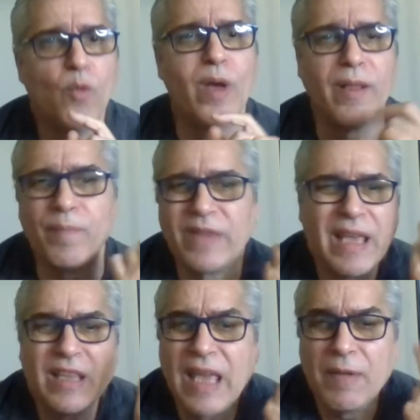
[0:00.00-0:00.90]
Well,
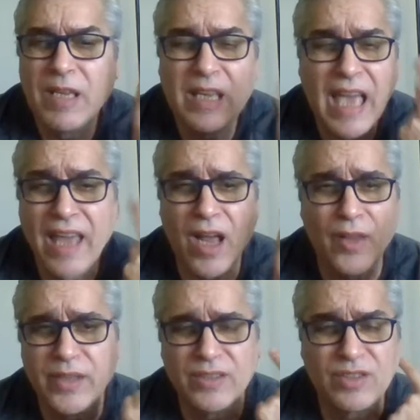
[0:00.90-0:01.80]
he had
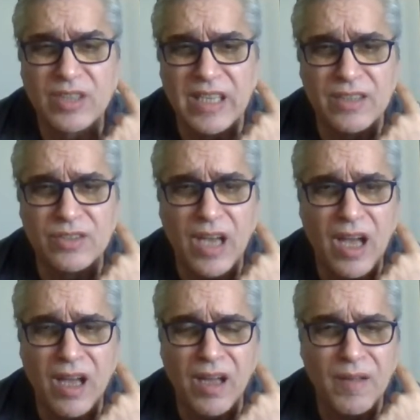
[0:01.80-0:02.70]
all these things.
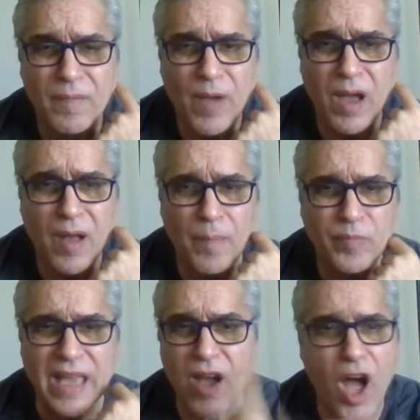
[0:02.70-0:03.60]

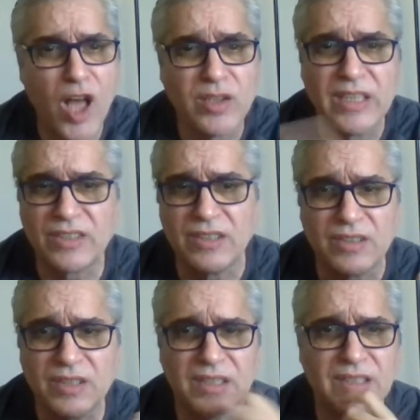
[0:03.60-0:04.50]
They all
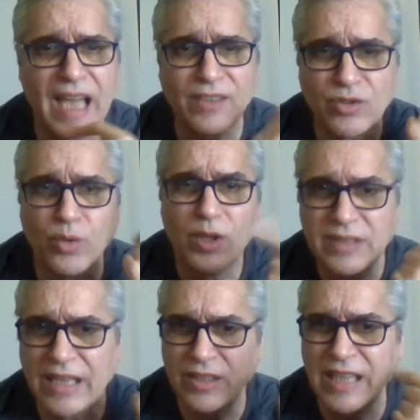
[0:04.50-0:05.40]
listened to these guys, so
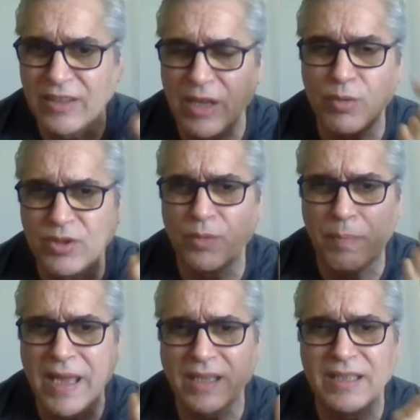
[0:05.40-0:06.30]
that was their
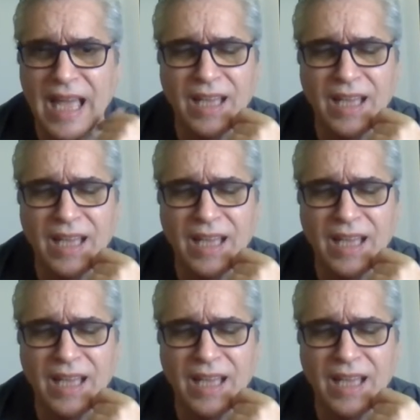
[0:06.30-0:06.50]
bank of